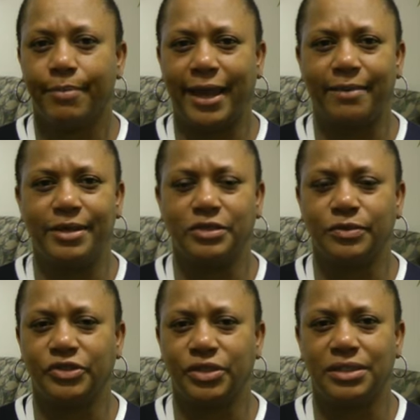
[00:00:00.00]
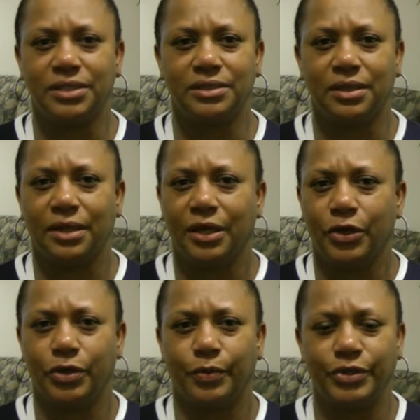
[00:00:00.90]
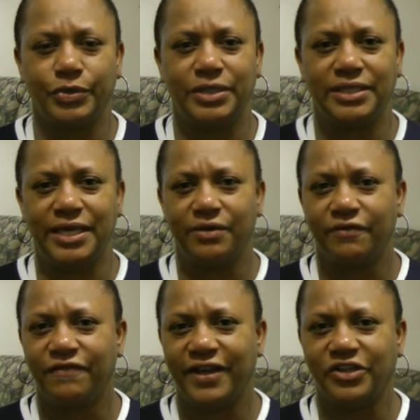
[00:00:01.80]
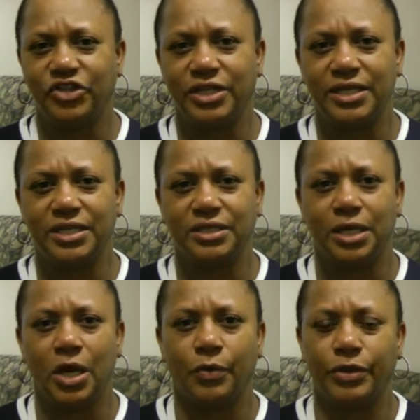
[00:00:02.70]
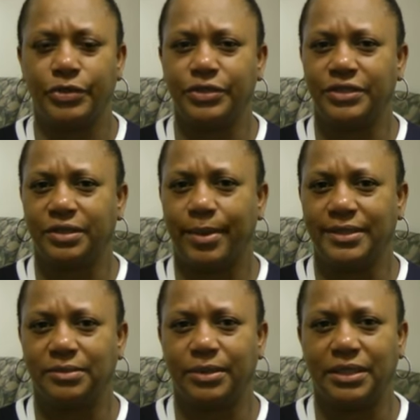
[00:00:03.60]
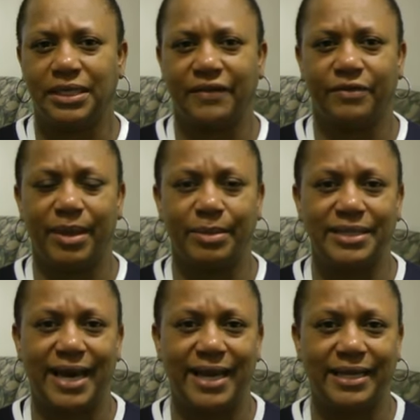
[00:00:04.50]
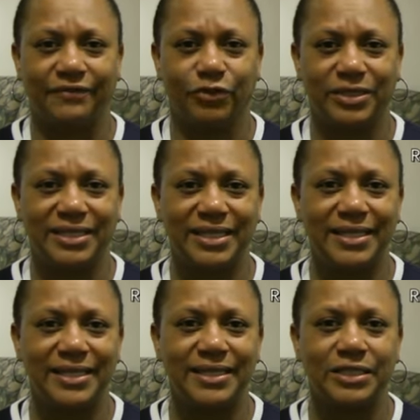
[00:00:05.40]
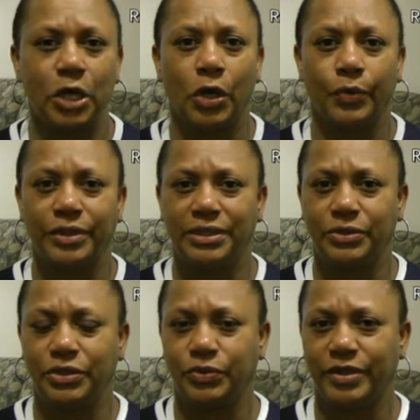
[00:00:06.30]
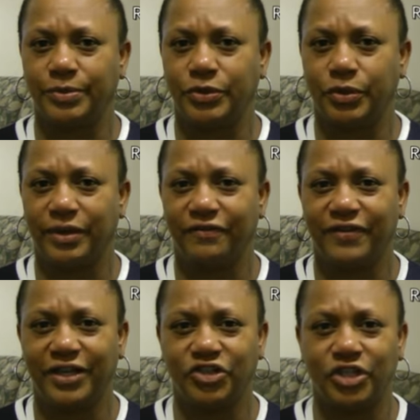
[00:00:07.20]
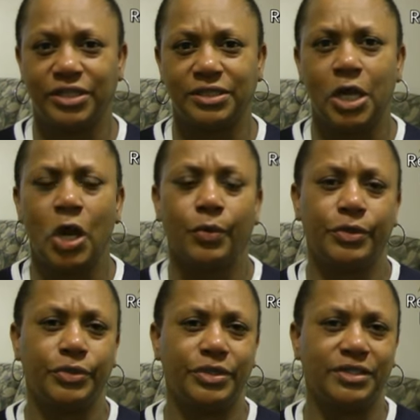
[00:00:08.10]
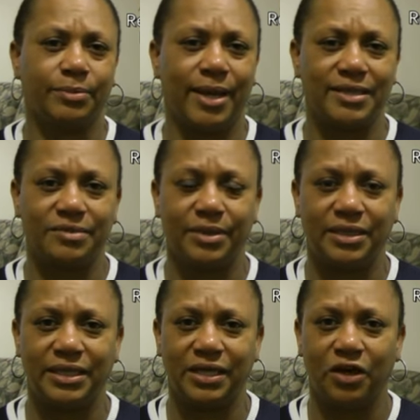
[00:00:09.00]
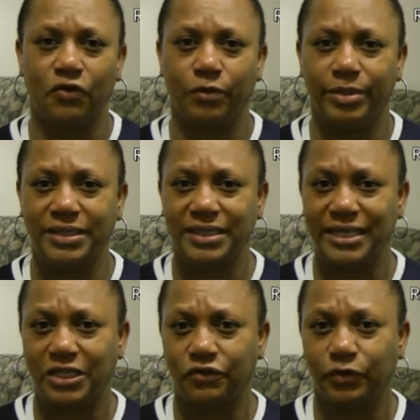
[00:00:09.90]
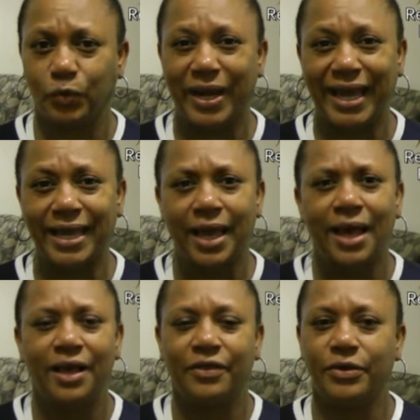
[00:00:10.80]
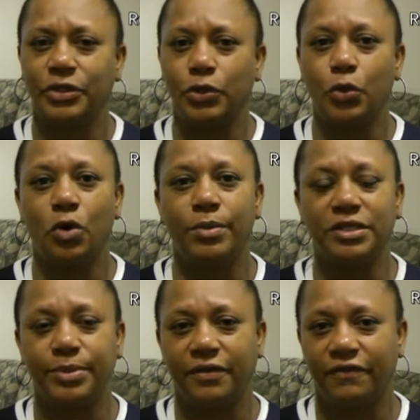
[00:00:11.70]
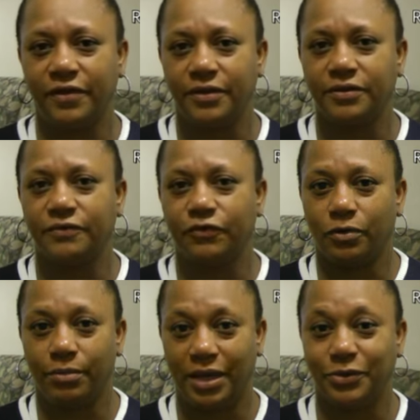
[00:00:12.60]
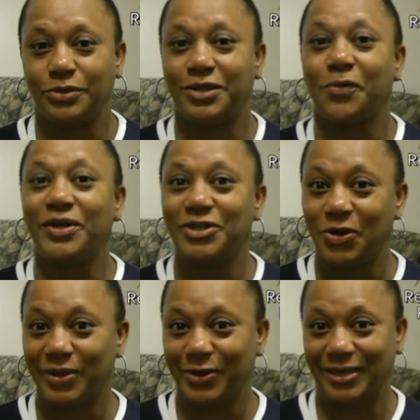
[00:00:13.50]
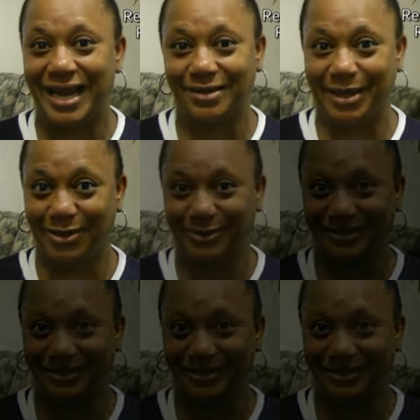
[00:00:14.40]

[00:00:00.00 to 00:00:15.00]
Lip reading: babies, which is, reduces ear infections, reduces the possibility of the baby dying for SIDS, reduces respiratory infections, reduces the possibility of obesity and overweight, there's enormous benefits for mothers that we don't hear a lot about.